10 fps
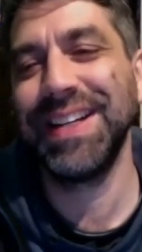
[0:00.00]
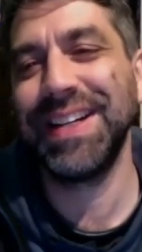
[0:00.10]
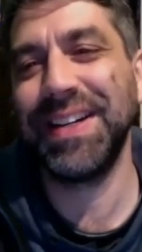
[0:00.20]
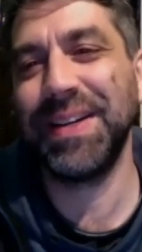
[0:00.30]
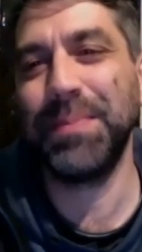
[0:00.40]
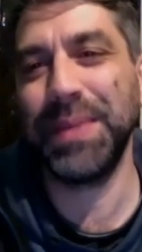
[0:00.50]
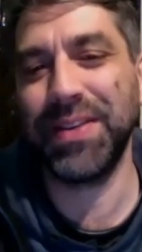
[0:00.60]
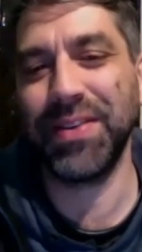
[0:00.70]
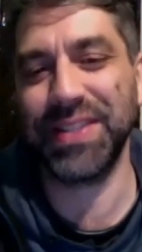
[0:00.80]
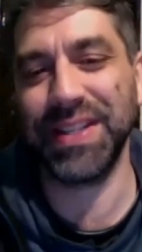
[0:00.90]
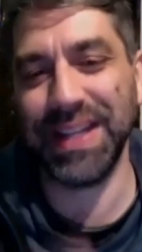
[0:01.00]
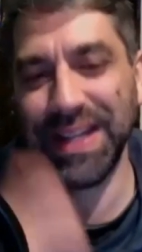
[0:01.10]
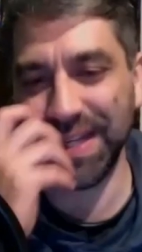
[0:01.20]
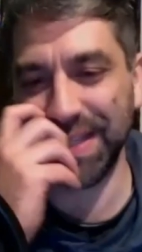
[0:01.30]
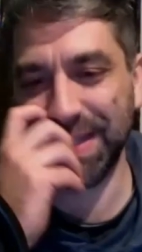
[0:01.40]
um, because it,
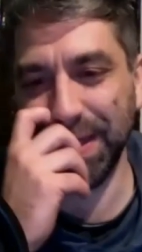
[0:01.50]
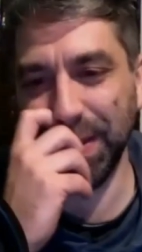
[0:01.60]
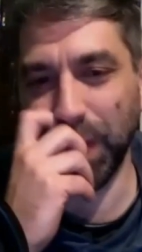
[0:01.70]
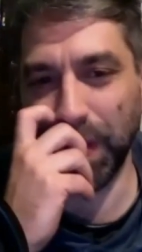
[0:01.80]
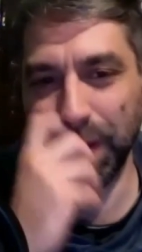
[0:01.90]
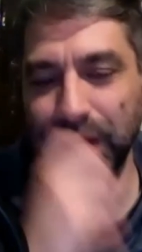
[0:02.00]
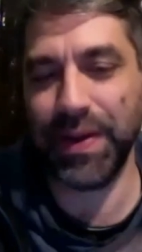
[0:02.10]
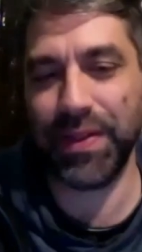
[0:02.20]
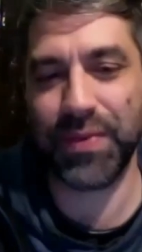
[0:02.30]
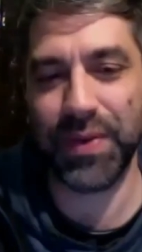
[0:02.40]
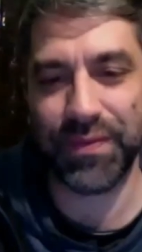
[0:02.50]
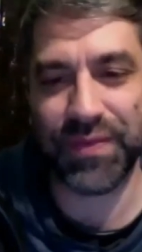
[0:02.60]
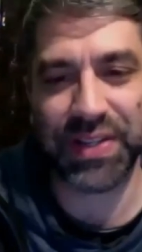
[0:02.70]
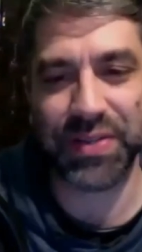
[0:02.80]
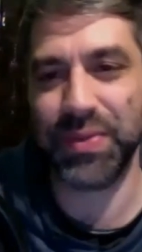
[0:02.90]
it is you are going through the
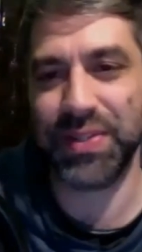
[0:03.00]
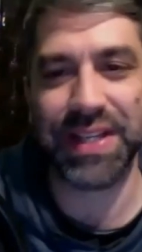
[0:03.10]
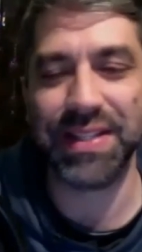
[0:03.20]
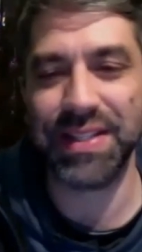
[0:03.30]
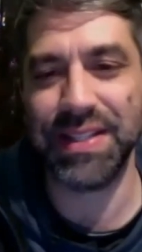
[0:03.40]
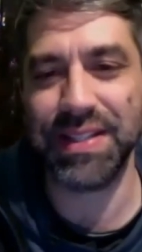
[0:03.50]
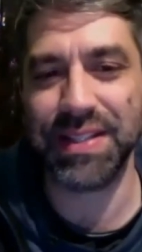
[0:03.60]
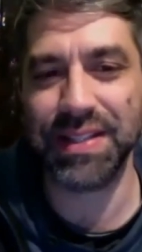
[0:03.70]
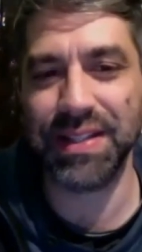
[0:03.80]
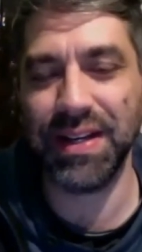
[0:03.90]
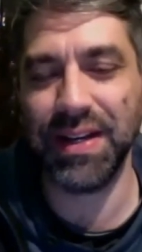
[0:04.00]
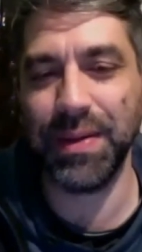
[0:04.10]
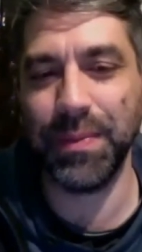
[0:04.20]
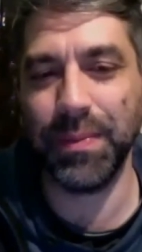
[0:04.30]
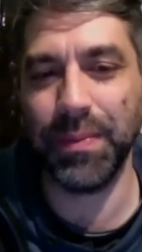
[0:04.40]
physical senses
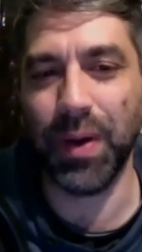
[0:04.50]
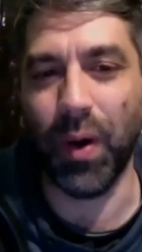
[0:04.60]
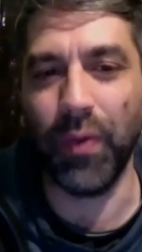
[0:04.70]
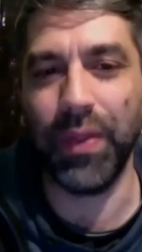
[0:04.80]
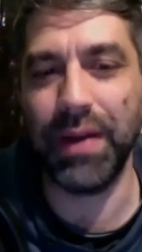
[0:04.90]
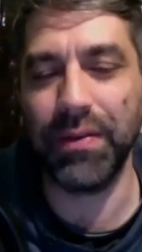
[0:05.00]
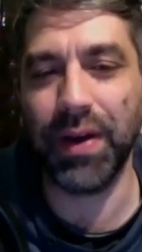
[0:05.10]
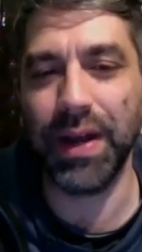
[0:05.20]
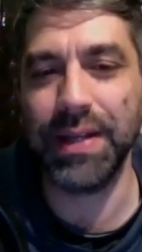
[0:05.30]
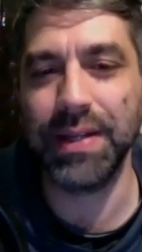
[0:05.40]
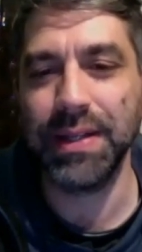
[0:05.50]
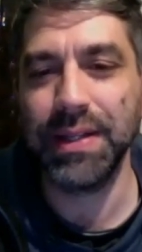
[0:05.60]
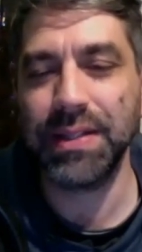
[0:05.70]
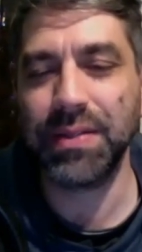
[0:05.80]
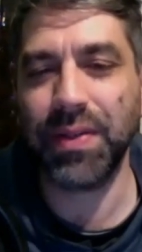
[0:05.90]
um, on that ride.
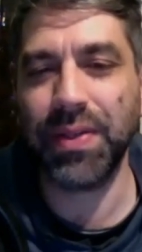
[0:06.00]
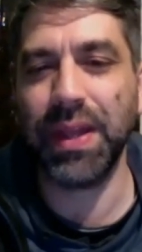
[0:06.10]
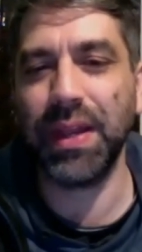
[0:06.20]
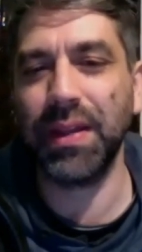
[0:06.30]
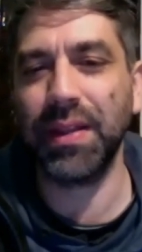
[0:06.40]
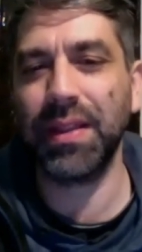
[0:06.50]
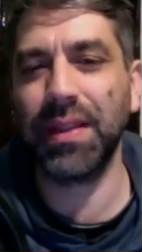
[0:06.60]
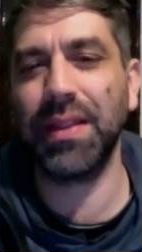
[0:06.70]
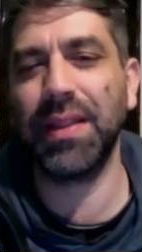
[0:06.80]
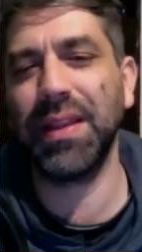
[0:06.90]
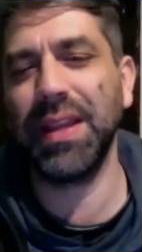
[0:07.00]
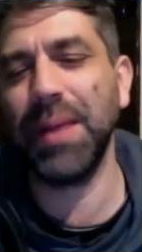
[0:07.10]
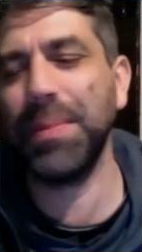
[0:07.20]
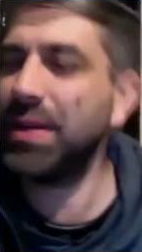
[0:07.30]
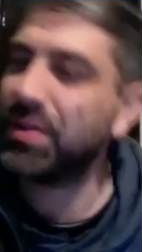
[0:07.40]
So I think yeah,
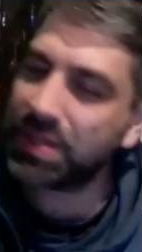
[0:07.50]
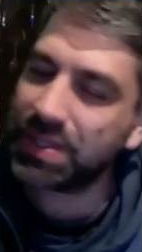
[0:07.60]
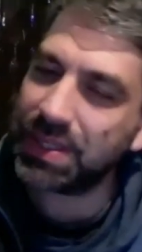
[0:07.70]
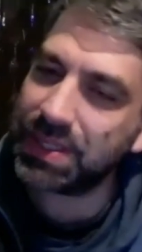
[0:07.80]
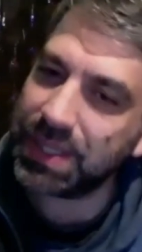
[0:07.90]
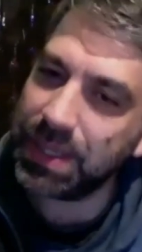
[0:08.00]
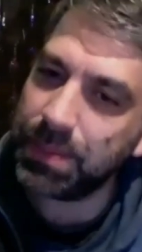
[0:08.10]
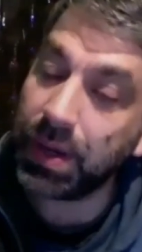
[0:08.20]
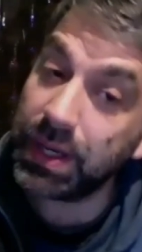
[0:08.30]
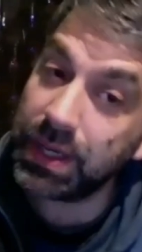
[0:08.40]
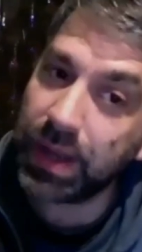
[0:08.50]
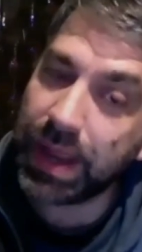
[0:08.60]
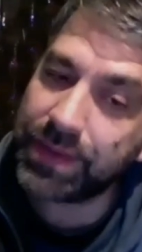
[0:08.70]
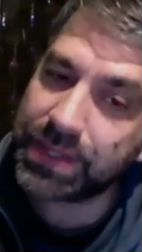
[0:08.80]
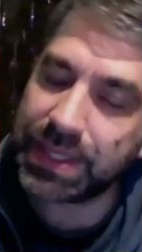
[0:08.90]
it'd be interesting to see. But I, uh, you know,
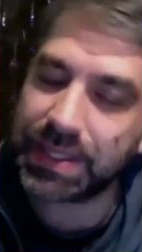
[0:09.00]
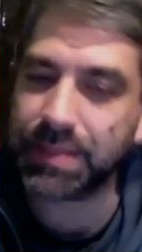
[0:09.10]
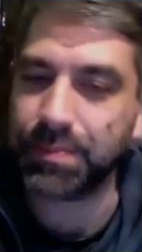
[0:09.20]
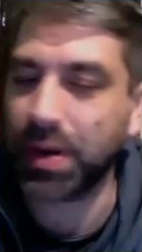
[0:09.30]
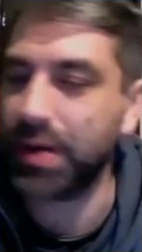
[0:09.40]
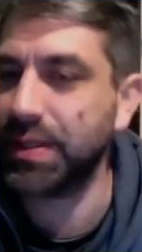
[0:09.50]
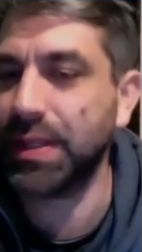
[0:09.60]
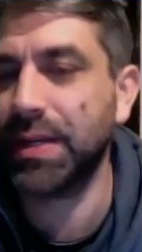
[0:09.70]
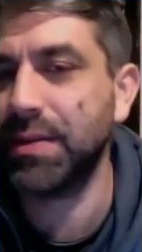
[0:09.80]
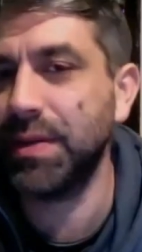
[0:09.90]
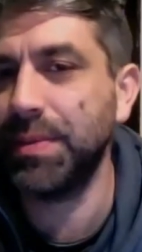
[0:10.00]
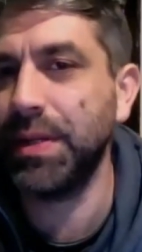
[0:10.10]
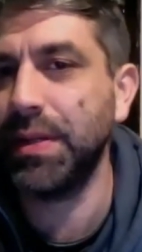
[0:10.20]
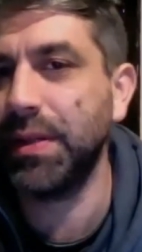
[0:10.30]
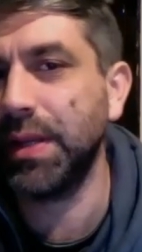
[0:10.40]
ever since Pirates of the
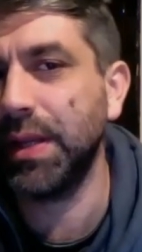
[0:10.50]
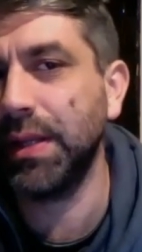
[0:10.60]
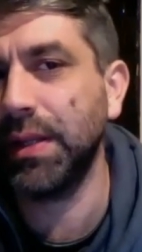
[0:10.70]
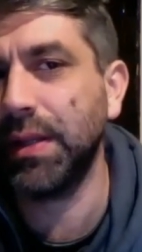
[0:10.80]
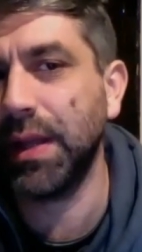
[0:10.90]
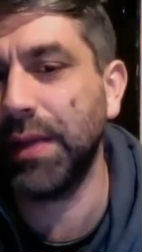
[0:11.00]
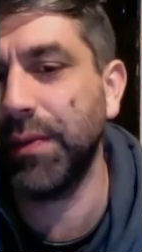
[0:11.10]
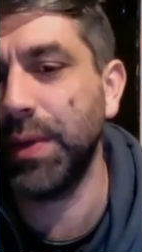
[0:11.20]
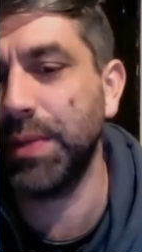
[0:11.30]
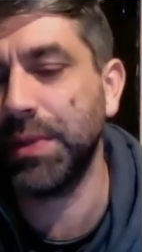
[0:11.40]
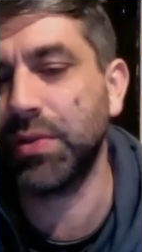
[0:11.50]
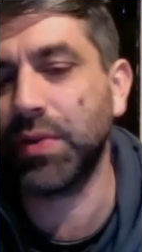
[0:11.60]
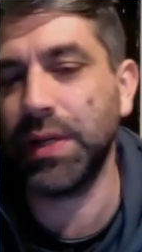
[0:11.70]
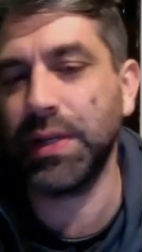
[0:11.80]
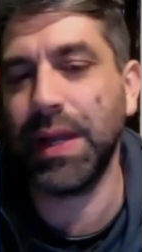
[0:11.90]
Caribbean, then they've always been
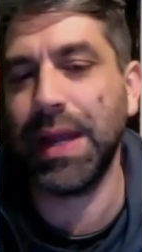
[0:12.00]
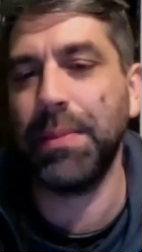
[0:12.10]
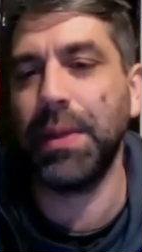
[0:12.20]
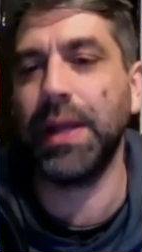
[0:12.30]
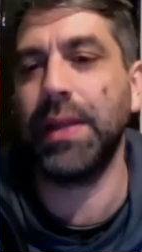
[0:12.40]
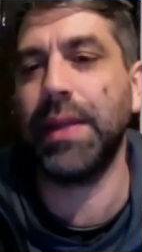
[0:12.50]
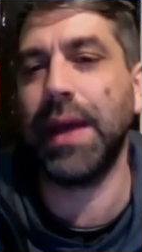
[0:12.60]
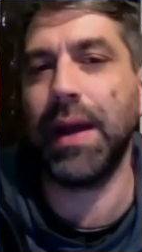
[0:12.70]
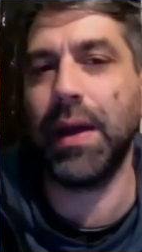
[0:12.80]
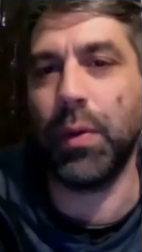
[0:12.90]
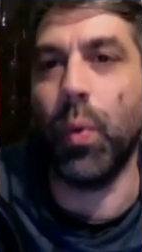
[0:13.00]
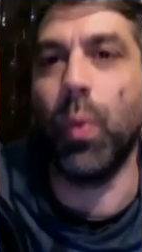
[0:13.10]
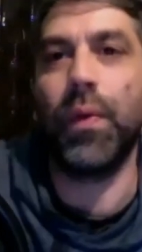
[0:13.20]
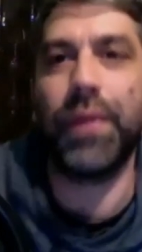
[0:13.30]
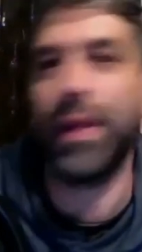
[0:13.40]
trying to emulate that and
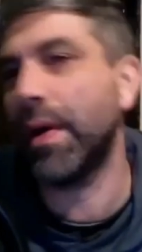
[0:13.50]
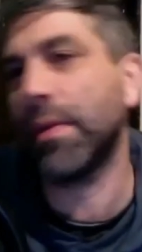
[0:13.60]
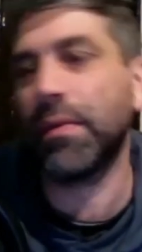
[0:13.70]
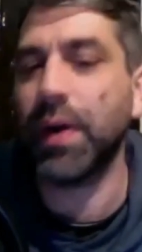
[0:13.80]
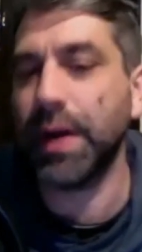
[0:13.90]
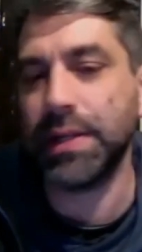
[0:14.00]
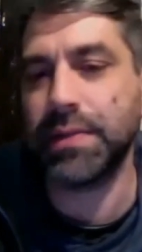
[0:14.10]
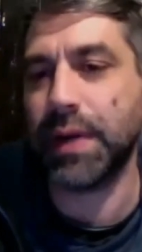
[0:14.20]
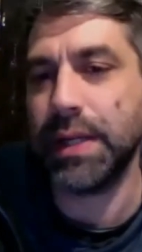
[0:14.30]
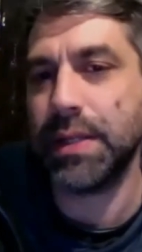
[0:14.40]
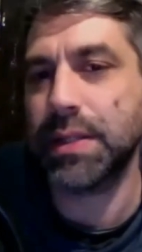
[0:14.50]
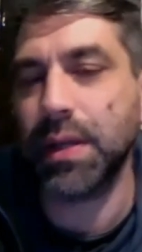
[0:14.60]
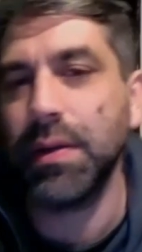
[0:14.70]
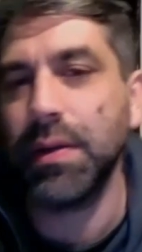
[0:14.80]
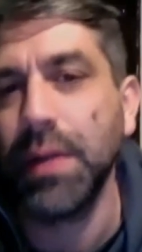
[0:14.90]
all of their other rides, right?
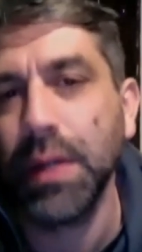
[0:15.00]
So